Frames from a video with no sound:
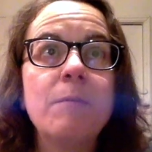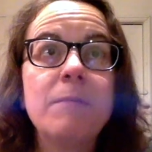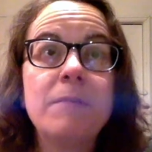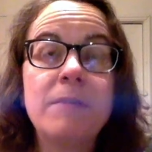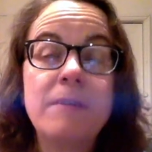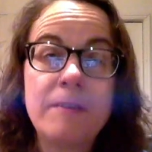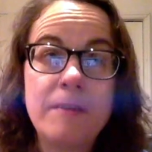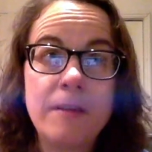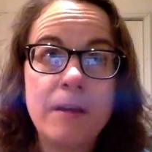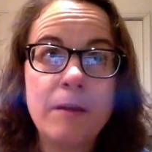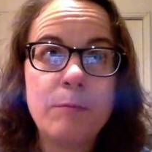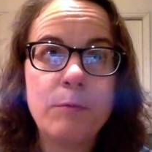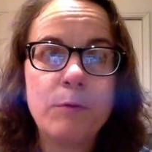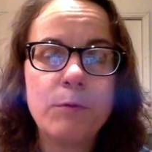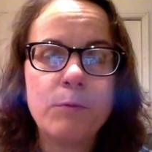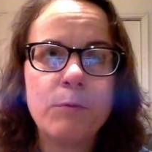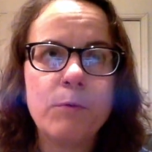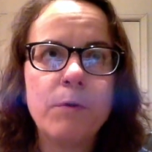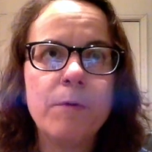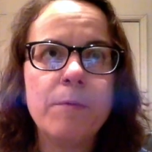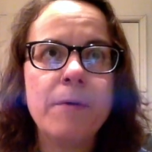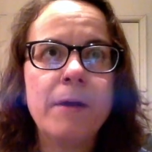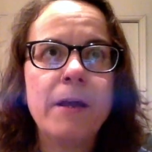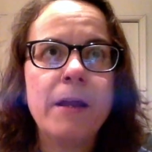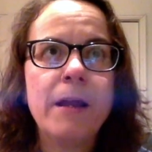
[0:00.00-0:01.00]
disabled
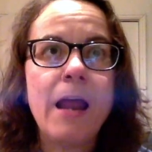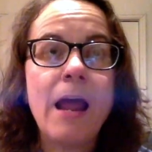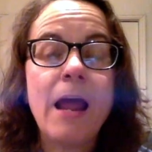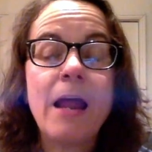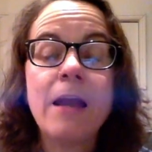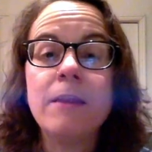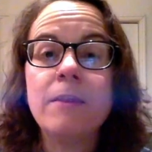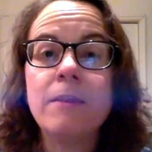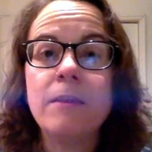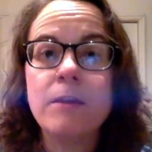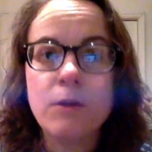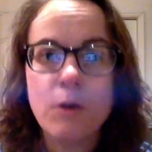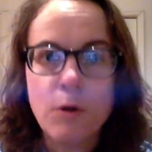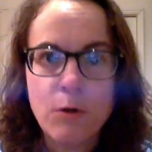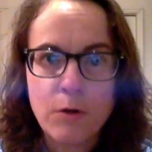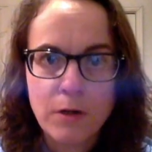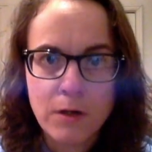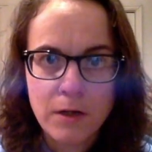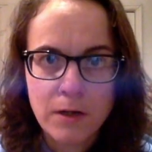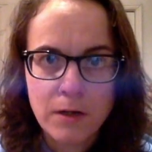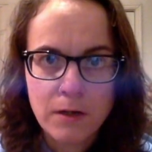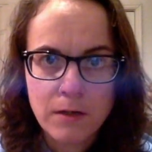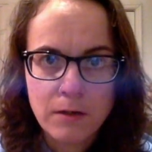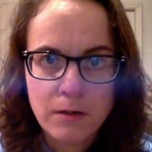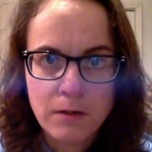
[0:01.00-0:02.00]
woman, and the
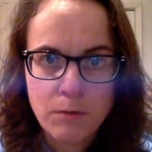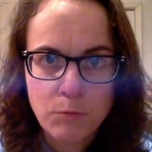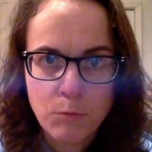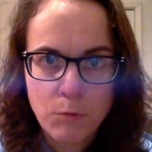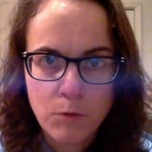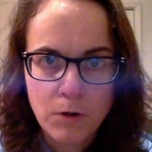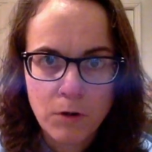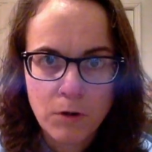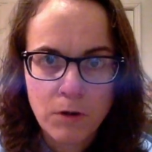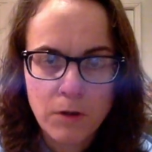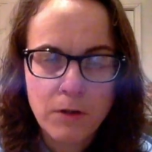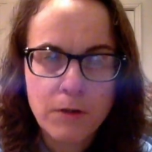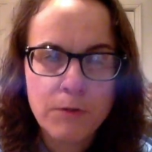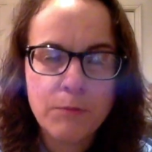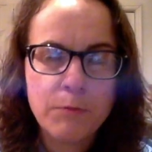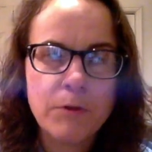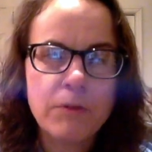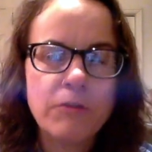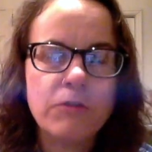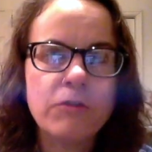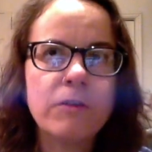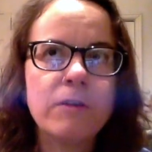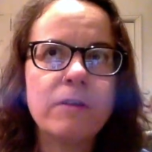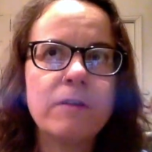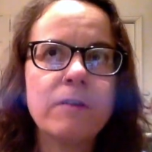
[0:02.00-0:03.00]
yoga world,
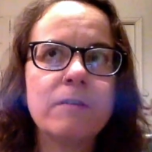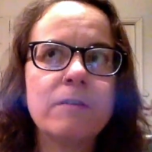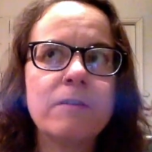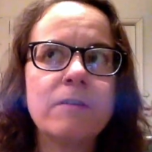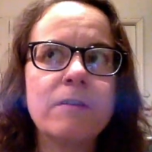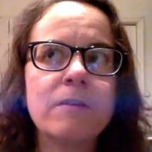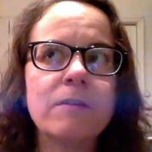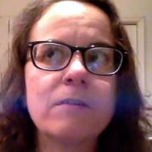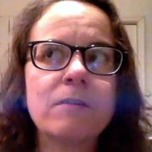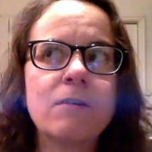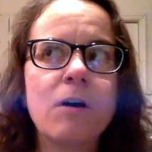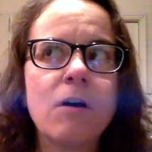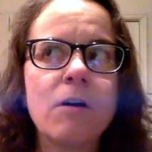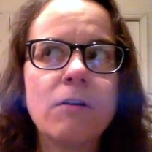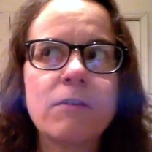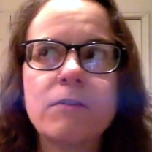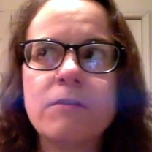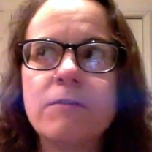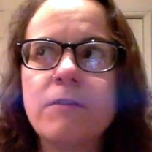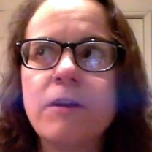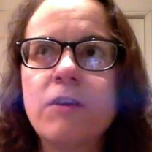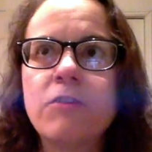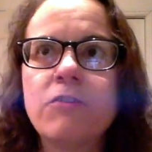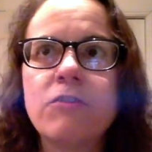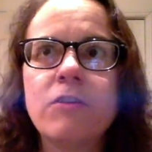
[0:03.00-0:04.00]
which is this
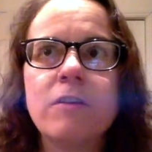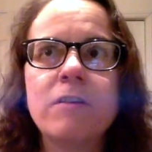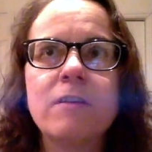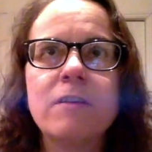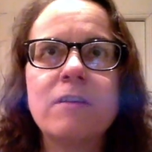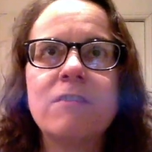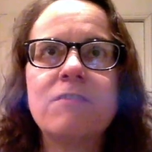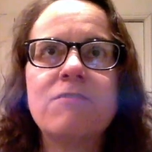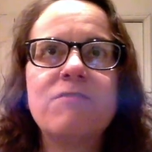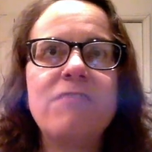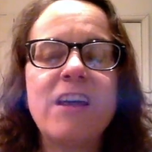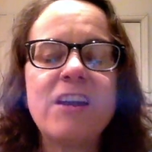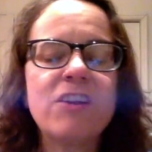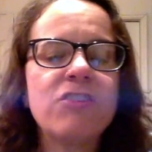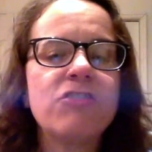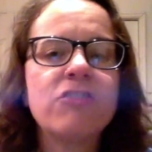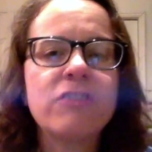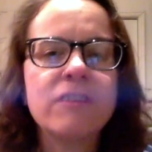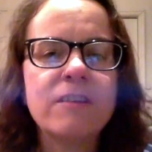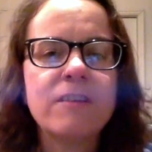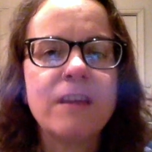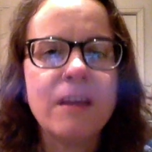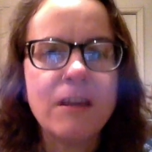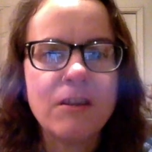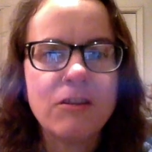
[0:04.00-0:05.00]
cultivation, this
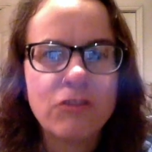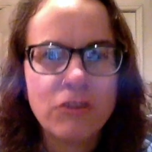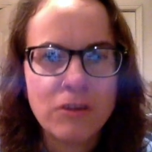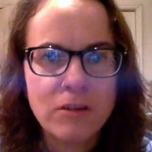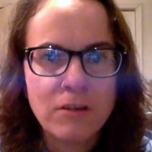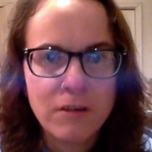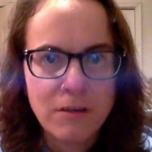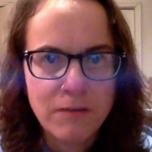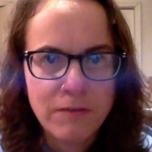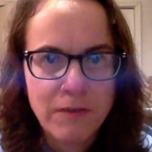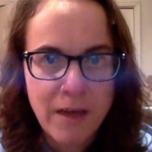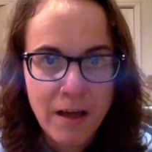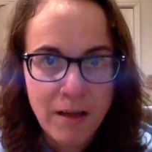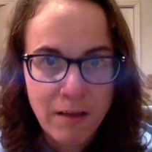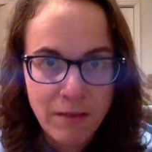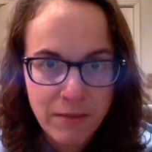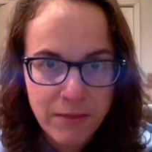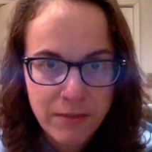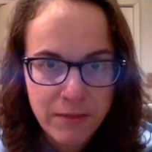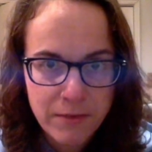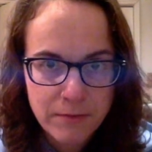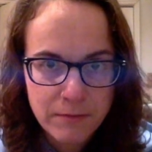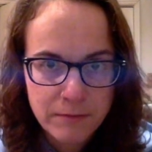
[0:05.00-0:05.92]
fetishization of health,